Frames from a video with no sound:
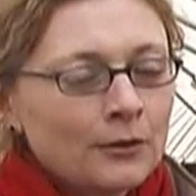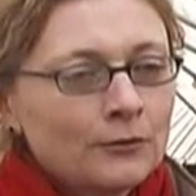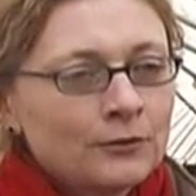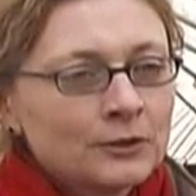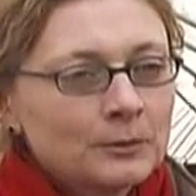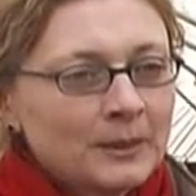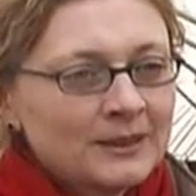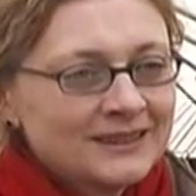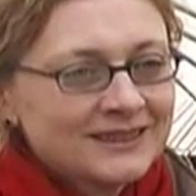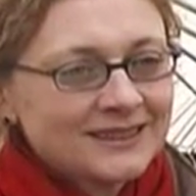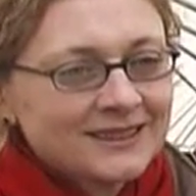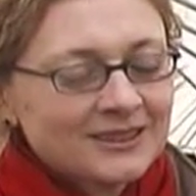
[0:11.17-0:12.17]
offered by
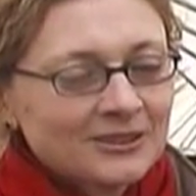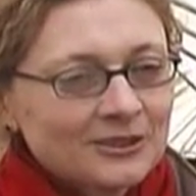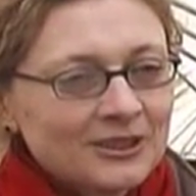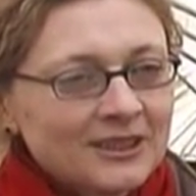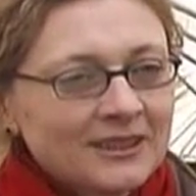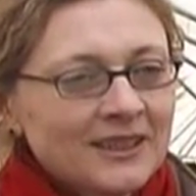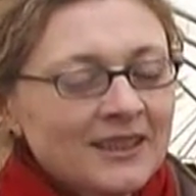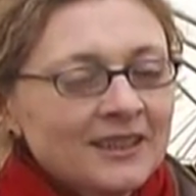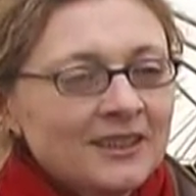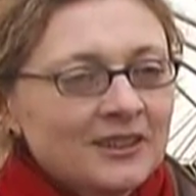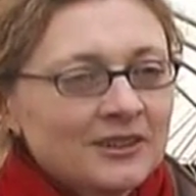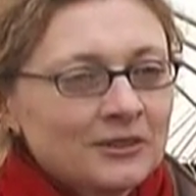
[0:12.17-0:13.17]
distance learning
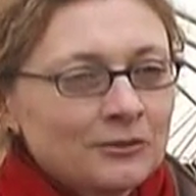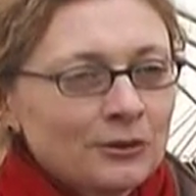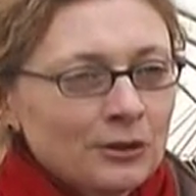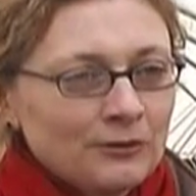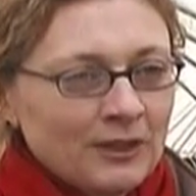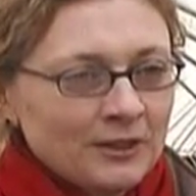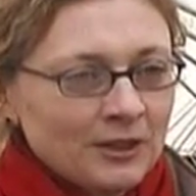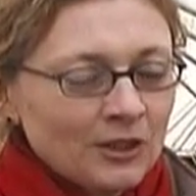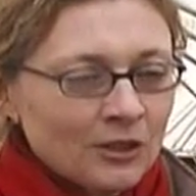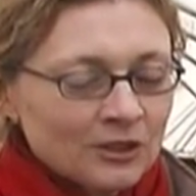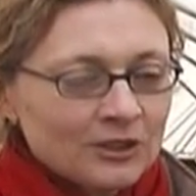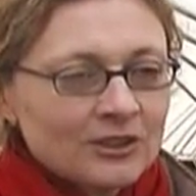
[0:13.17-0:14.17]
here at the Royal Veterinary
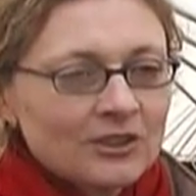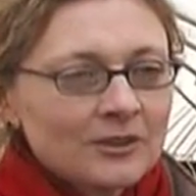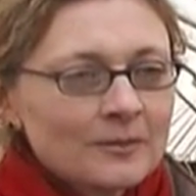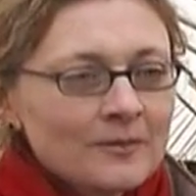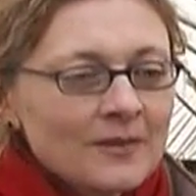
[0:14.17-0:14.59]
College.